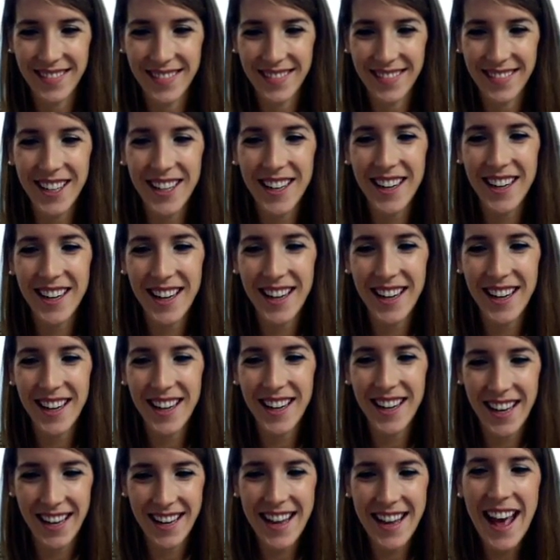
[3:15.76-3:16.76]

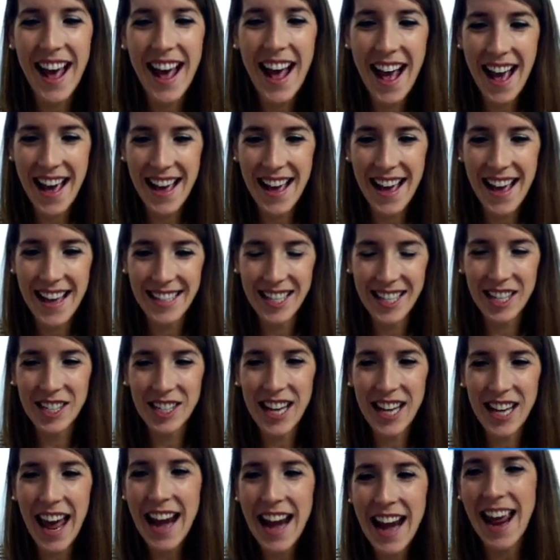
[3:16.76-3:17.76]
Good. Yes,
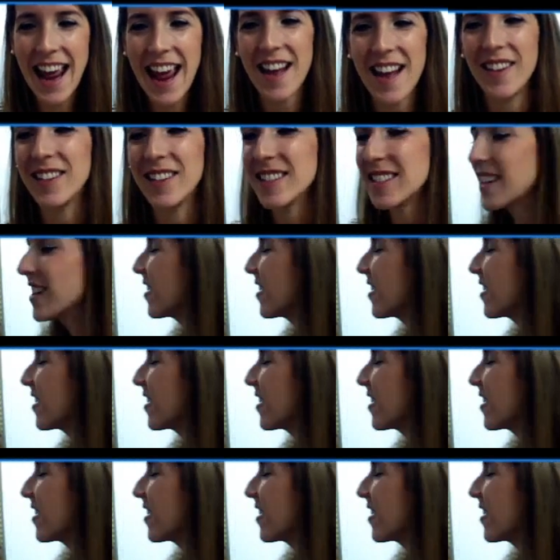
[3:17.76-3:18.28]
there's 8 angles.